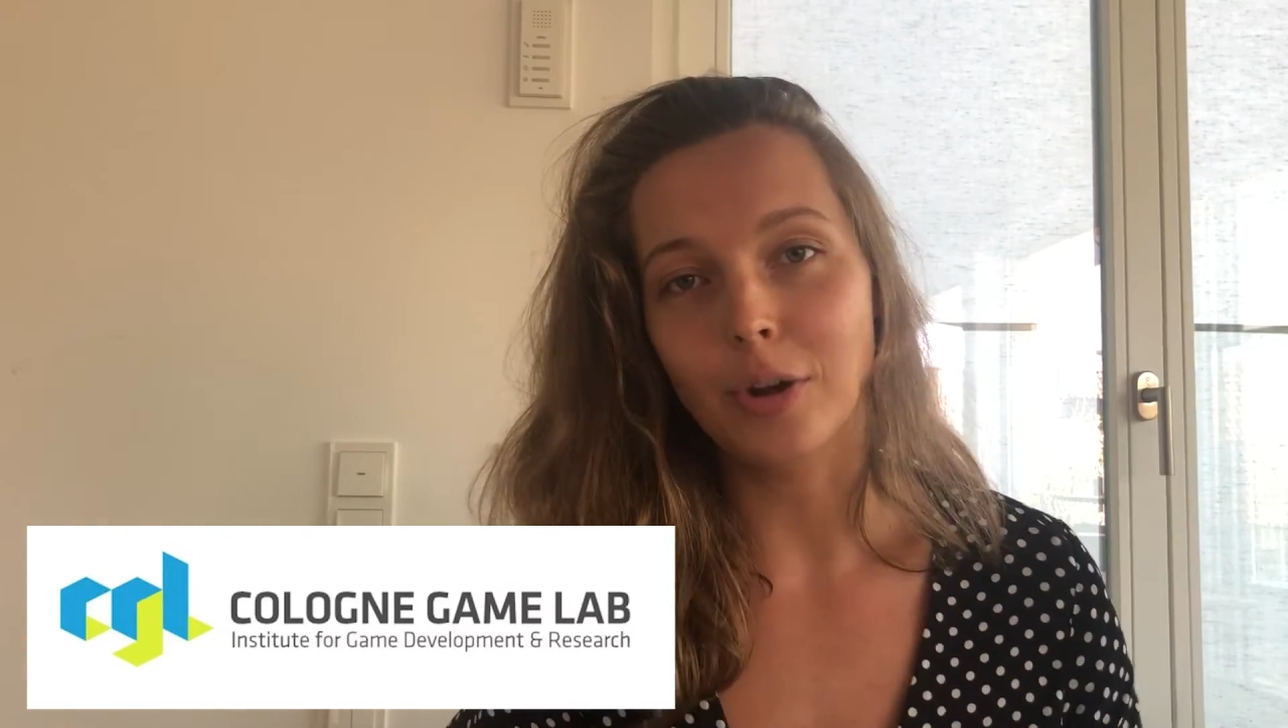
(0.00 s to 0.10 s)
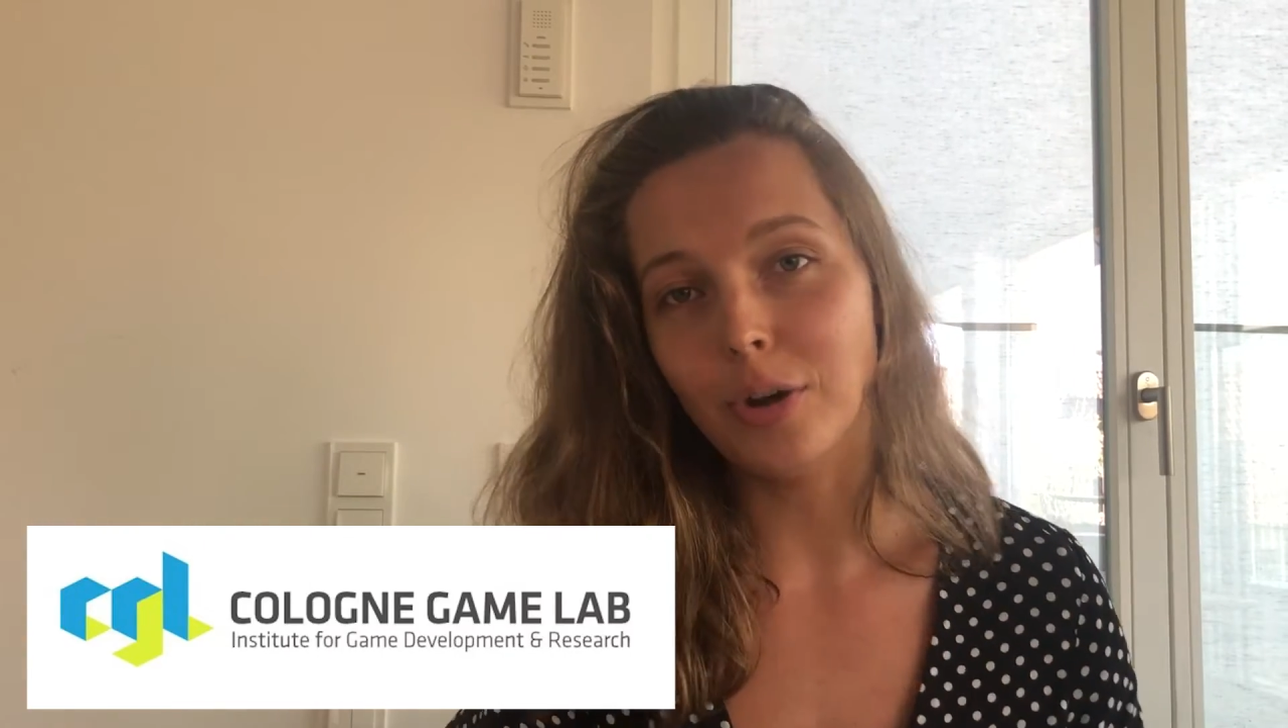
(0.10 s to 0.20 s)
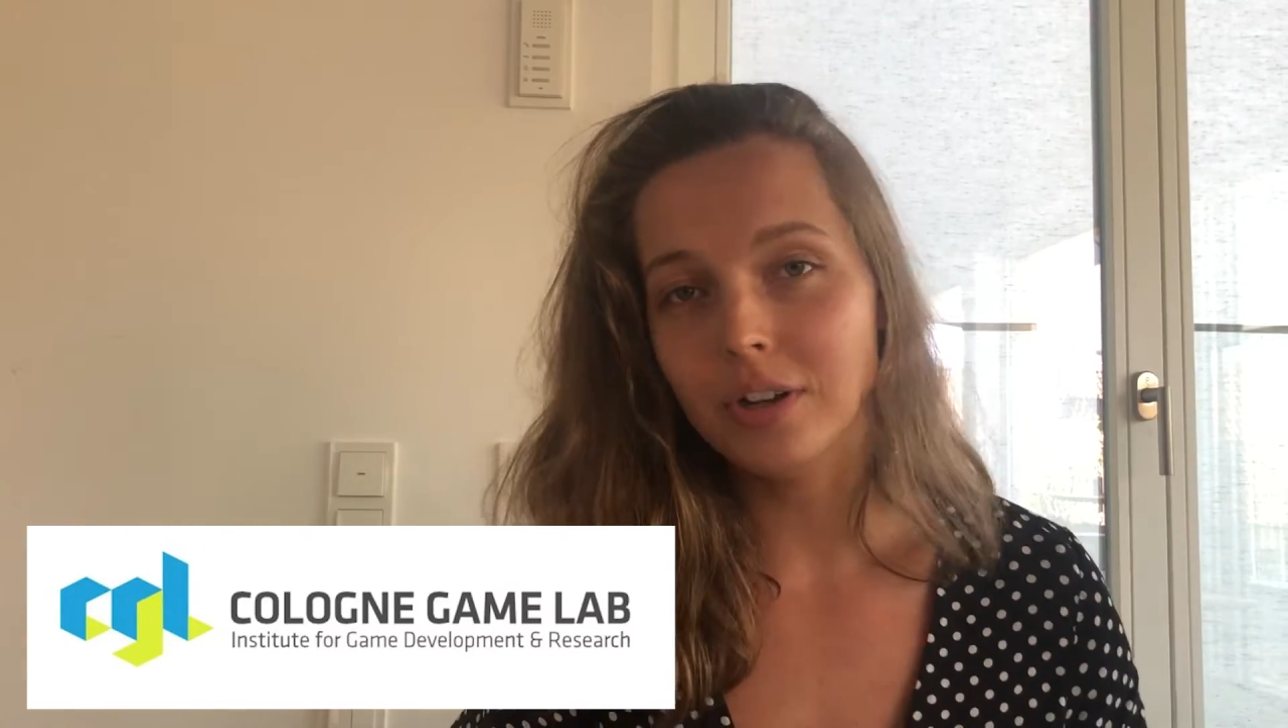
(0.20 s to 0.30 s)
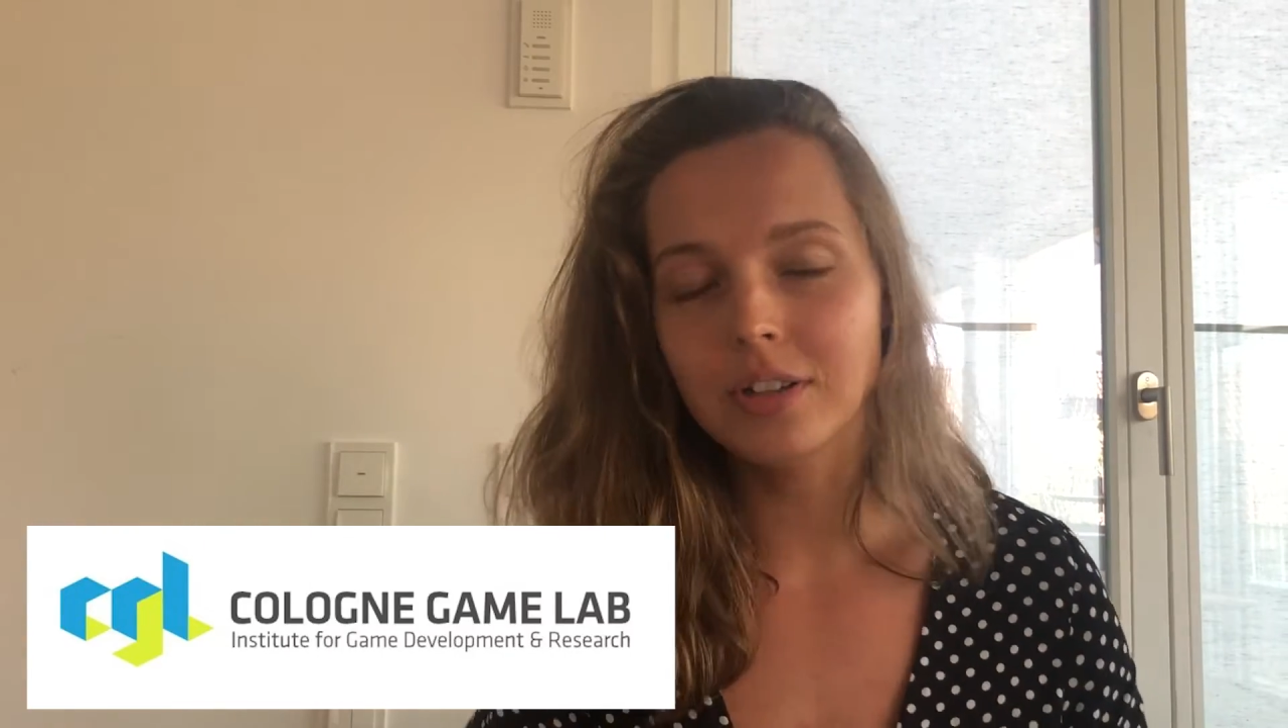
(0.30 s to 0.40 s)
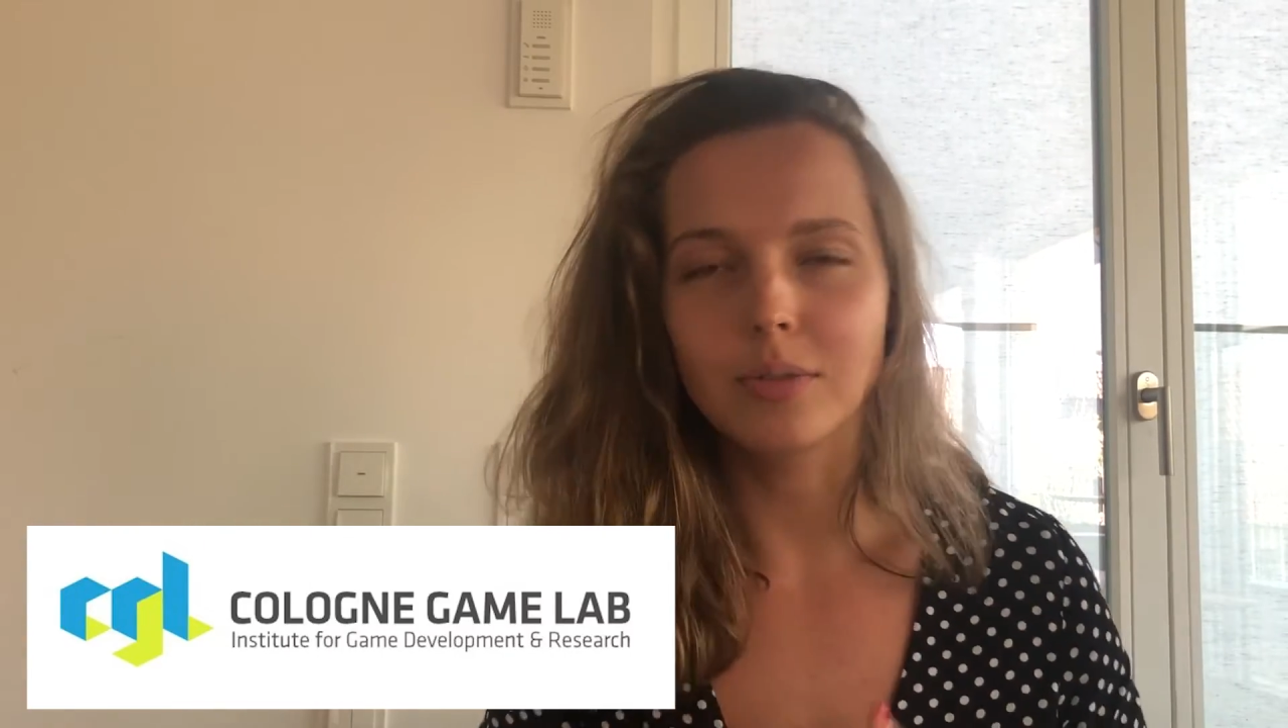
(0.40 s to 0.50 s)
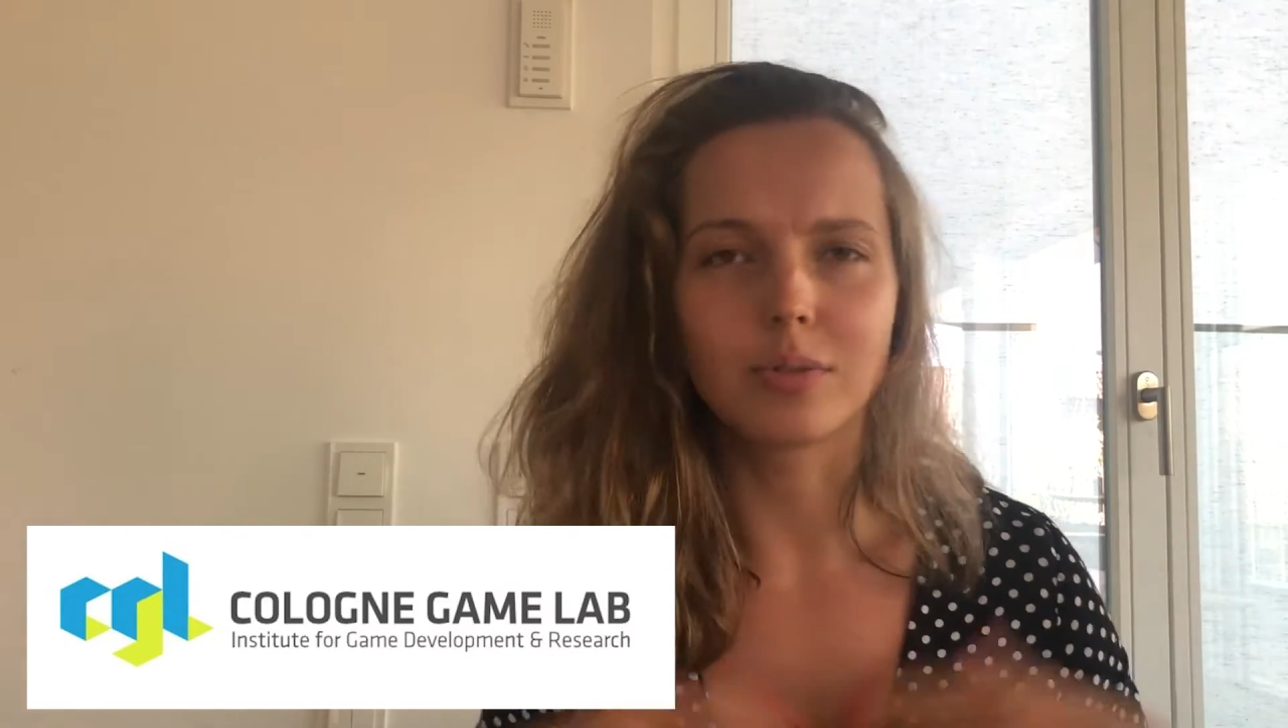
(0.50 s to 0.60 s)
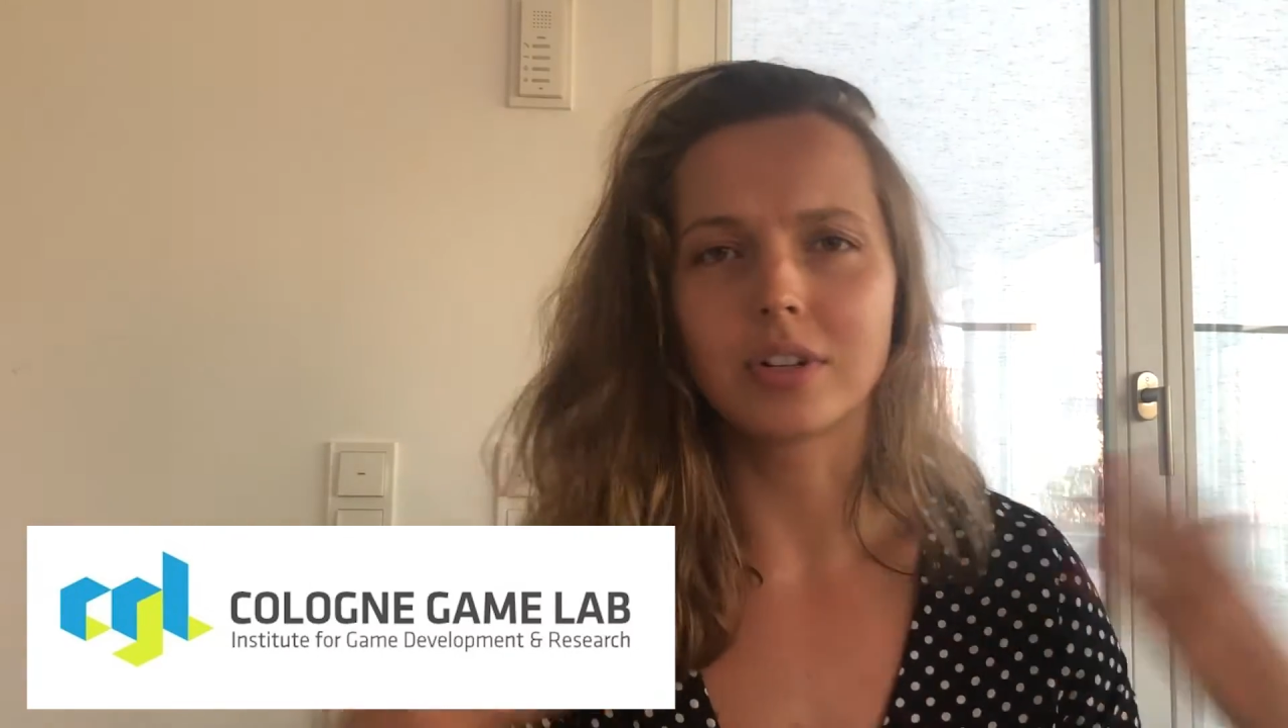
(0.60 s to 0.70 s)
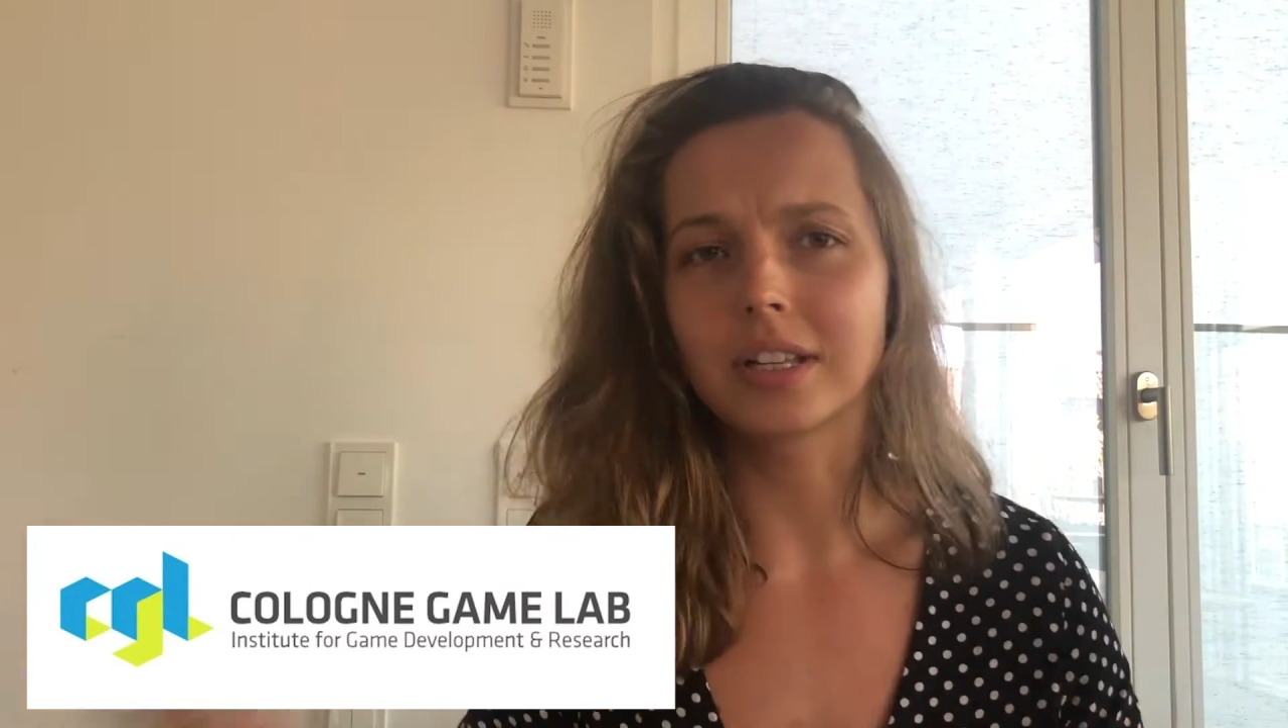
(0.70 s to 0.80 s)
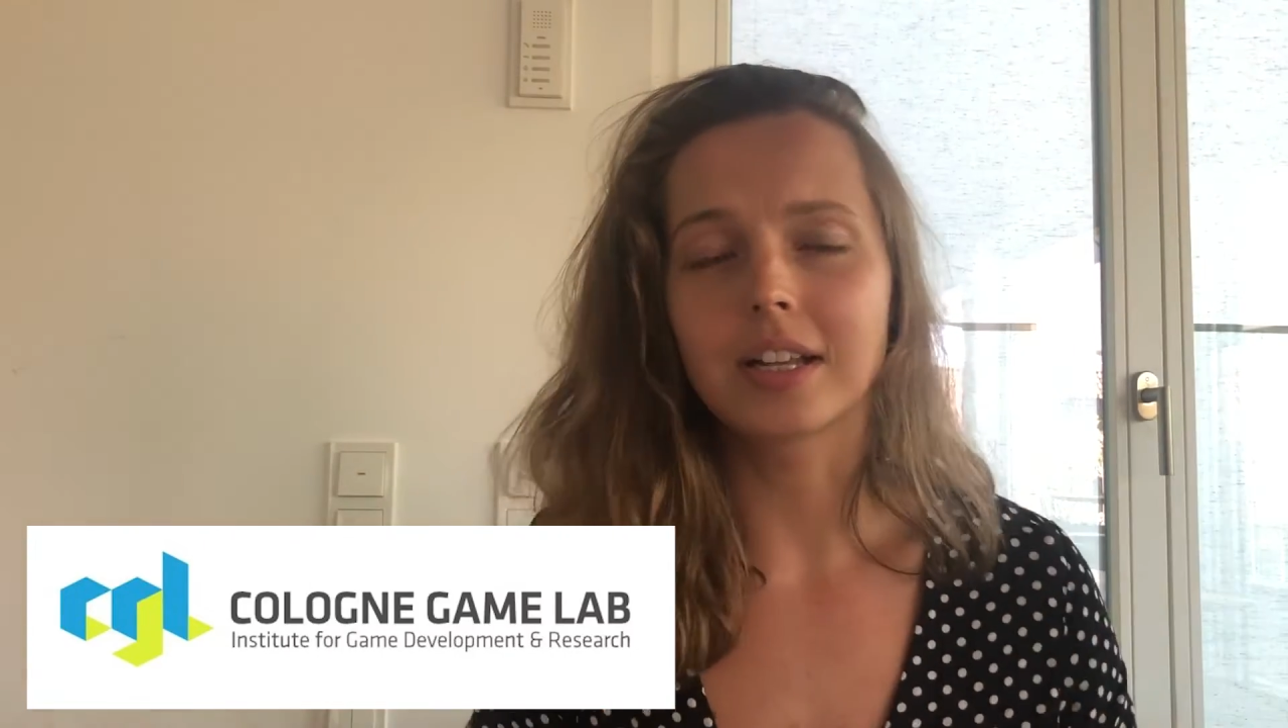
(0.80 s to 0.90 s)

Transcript: Köln or